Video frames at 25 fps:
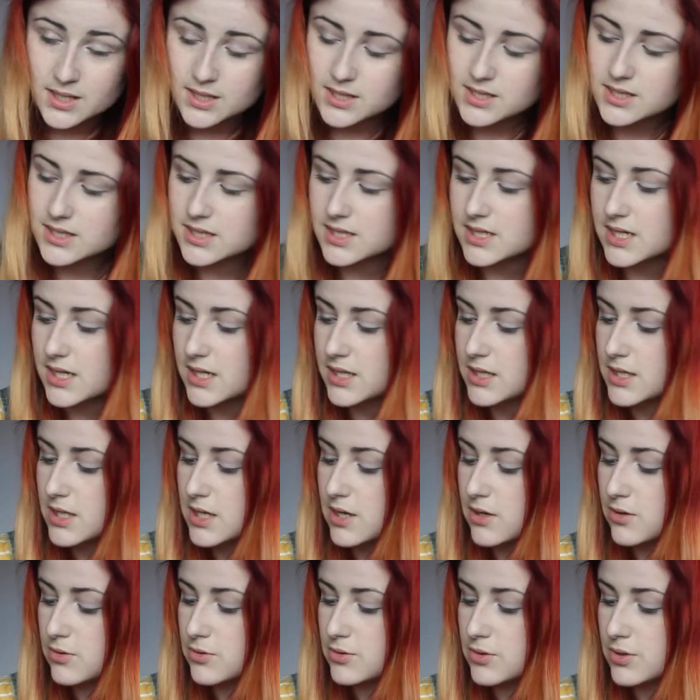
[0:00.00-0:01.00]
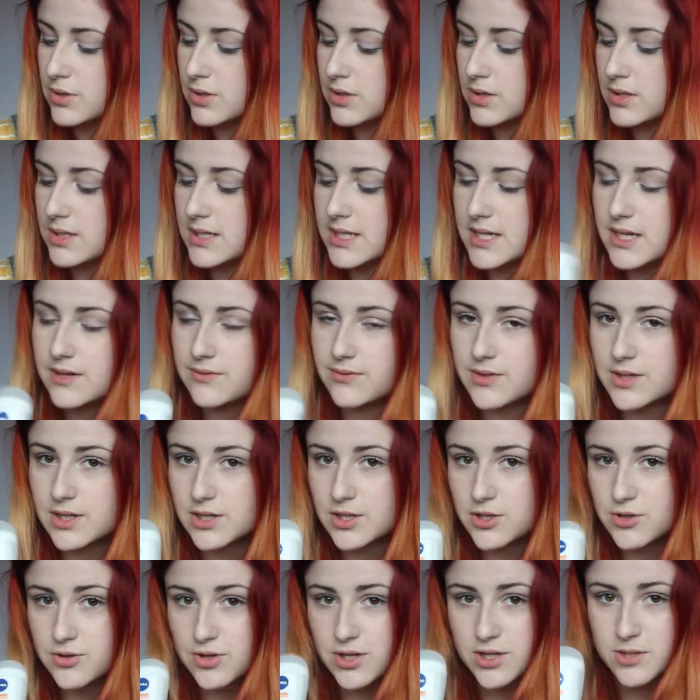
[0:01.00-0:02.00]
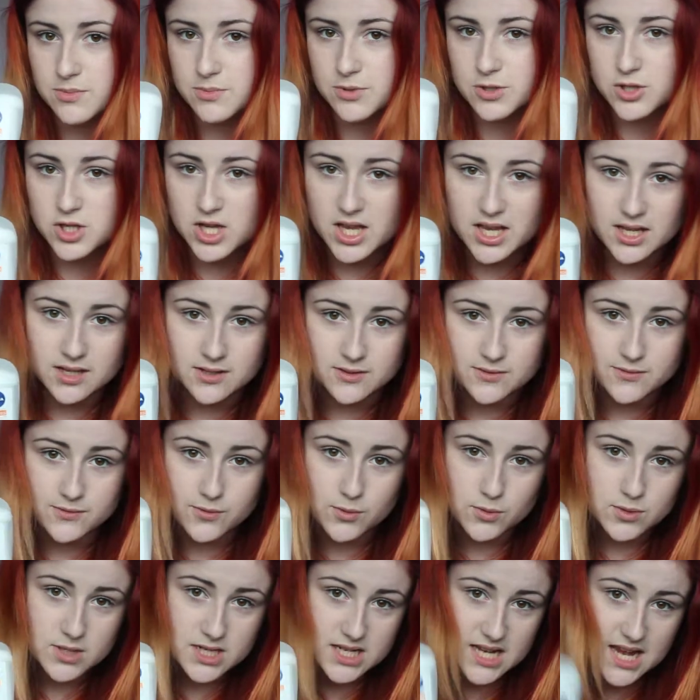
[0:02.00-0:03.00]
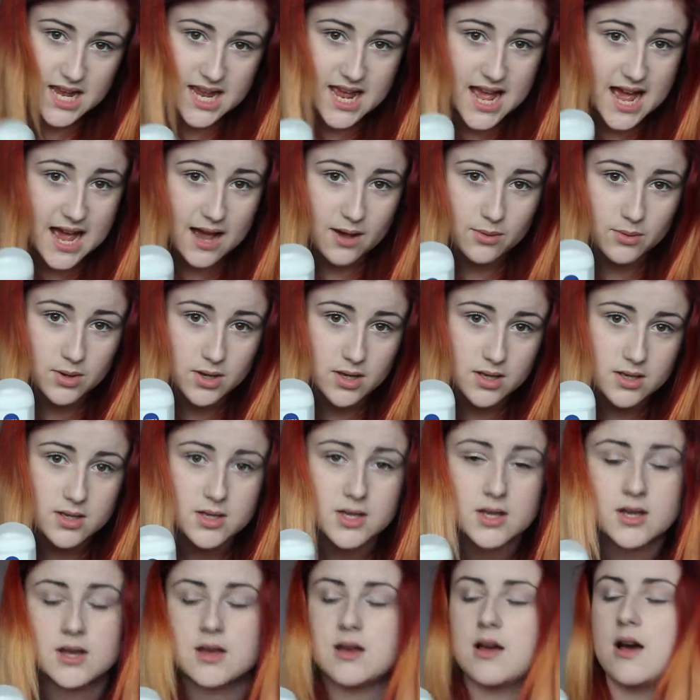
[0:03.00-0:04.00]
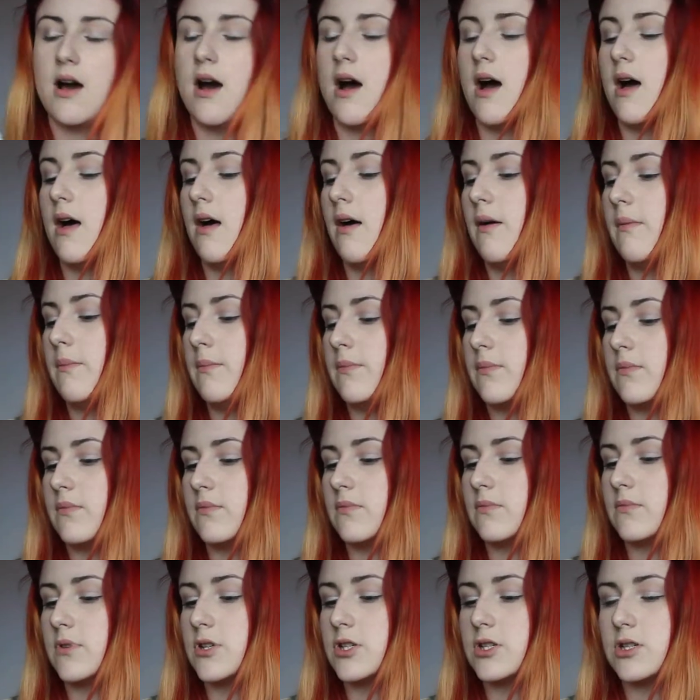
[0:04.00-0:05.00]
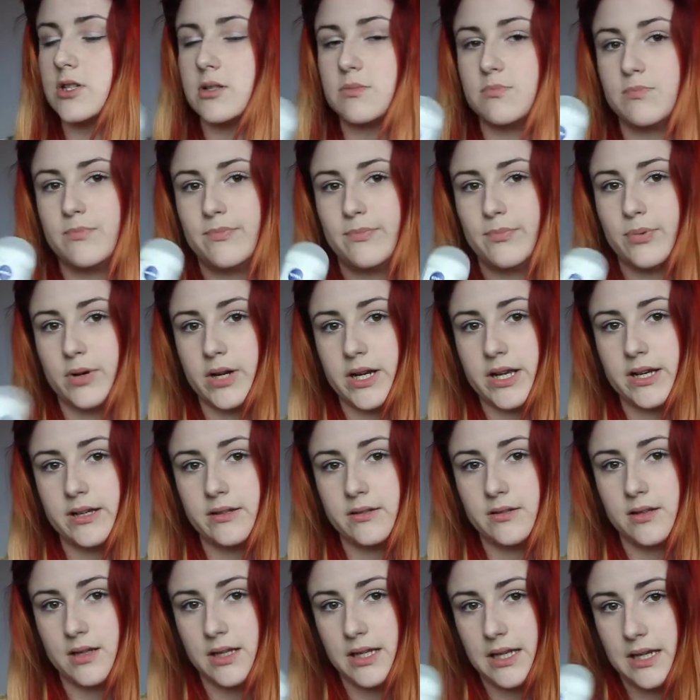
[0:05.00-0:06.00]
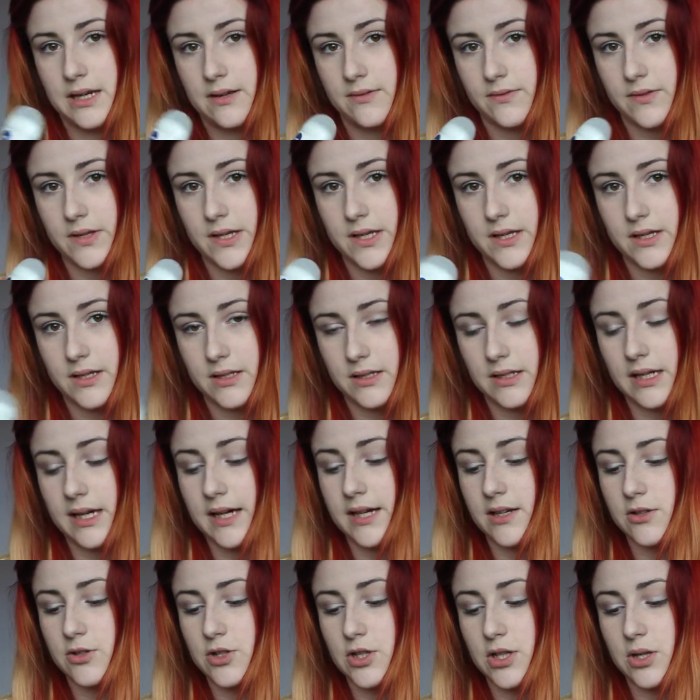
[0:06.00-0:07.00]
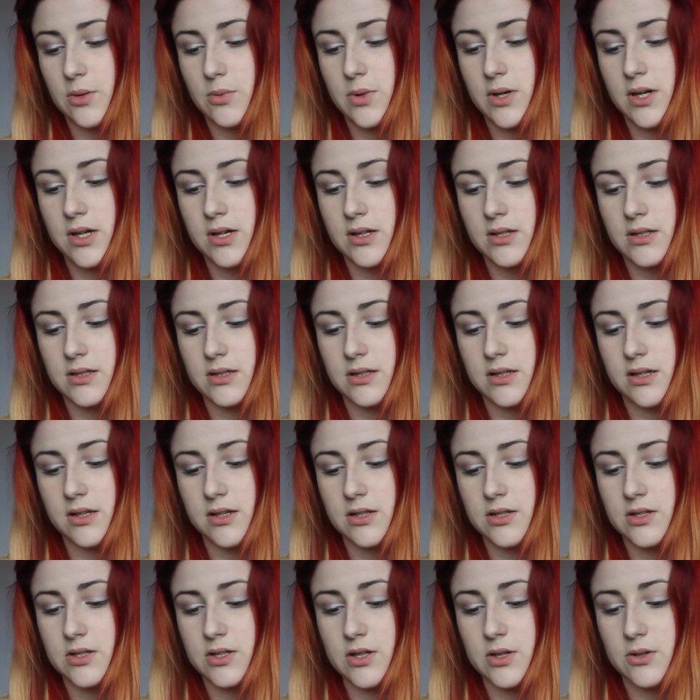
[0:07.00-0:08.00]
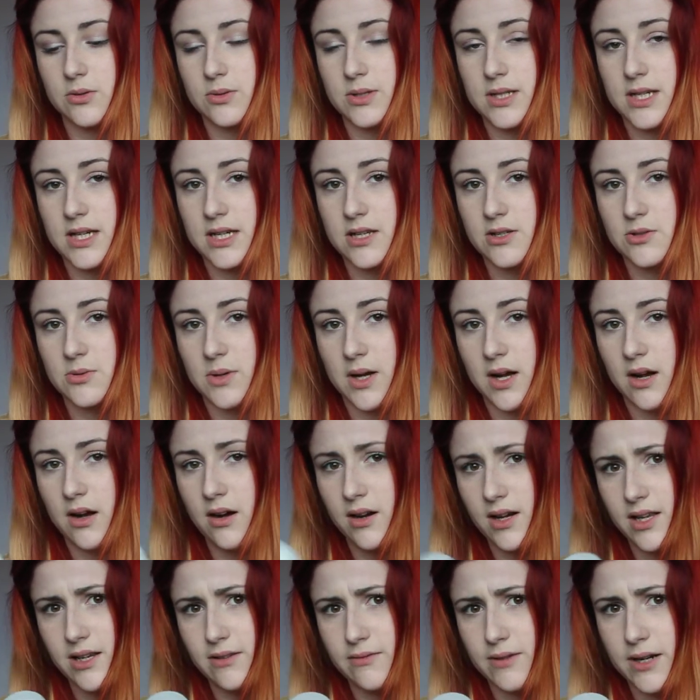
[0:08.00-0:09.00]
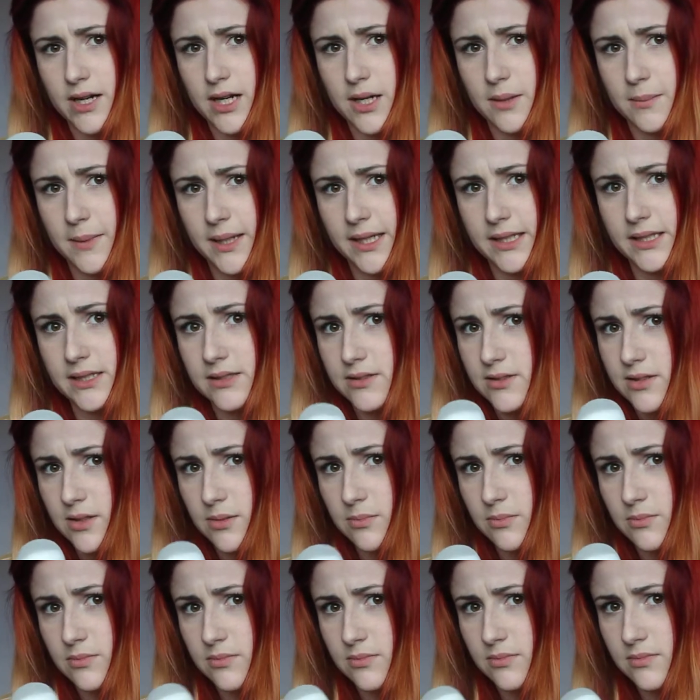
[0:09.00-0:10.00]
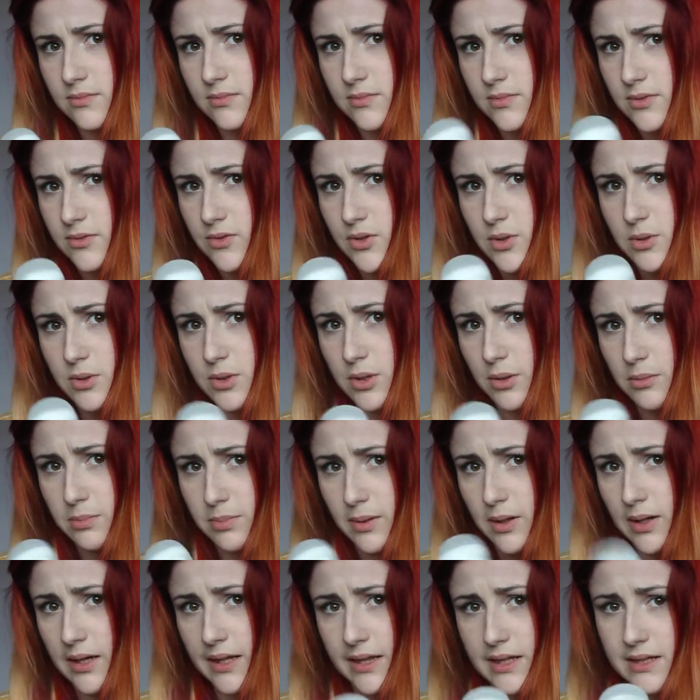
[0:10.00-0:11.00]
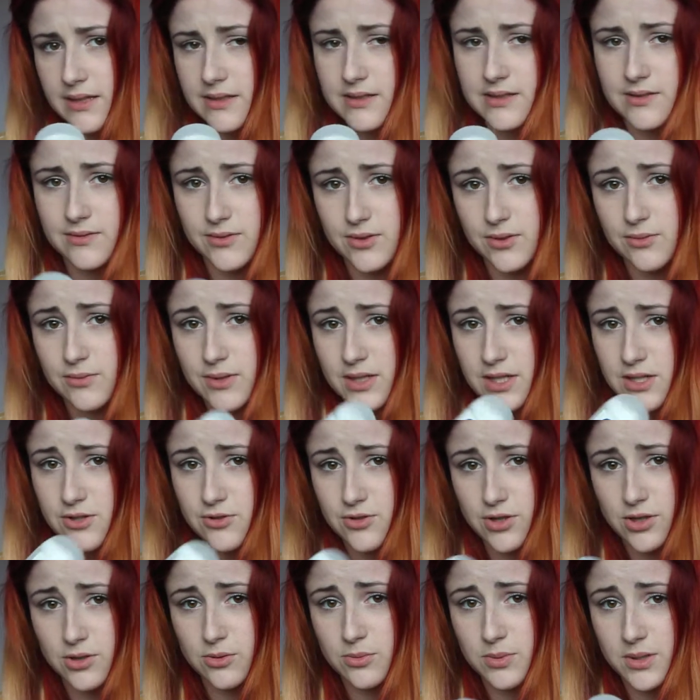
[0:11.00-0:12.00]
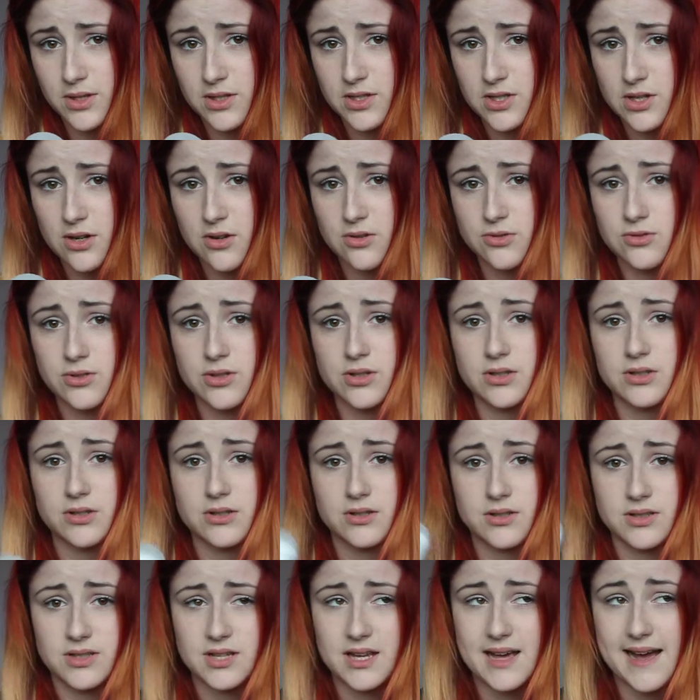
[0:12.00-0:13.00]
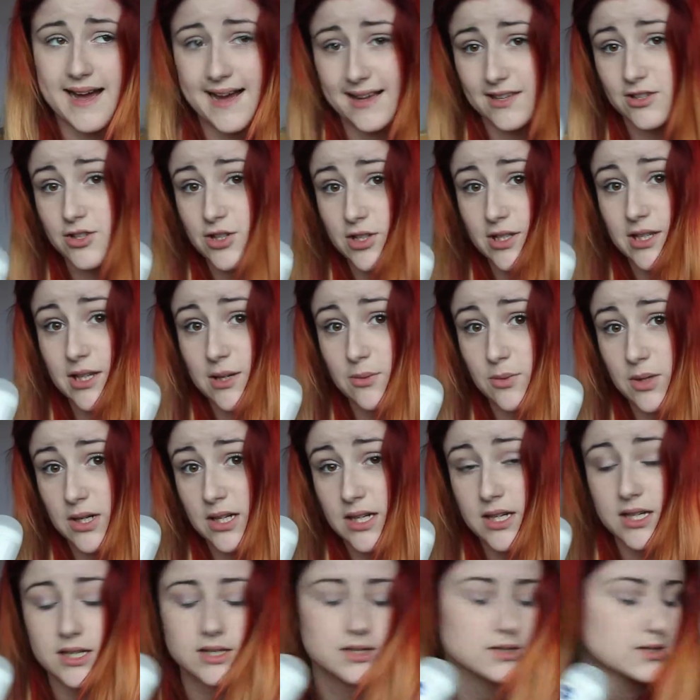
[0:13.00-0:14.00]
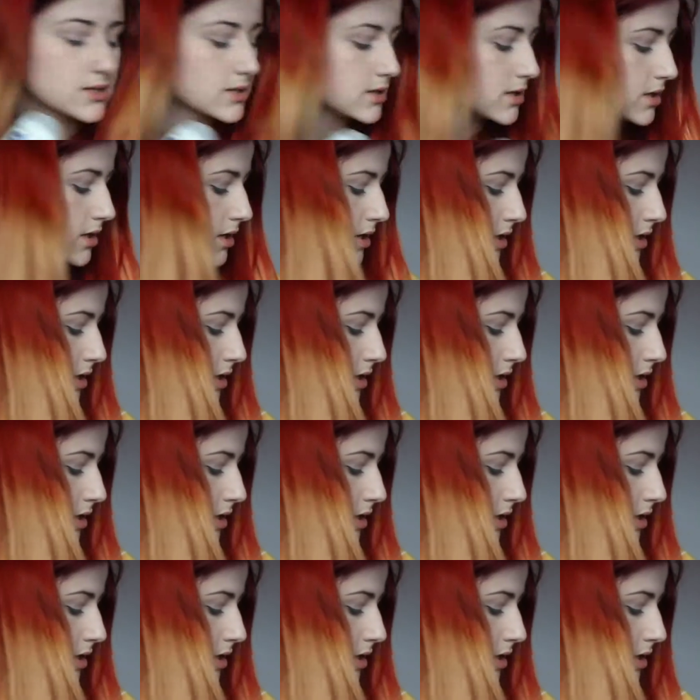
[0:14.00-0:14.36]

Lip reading: Stick deodorant, Nivea Stress Protect, 48 hour. Which is brilliant, I love it. And it actually works and lasts a whole day. So I highly recommend some if you go buy this, if you really struggle with deodorant, because it actually works.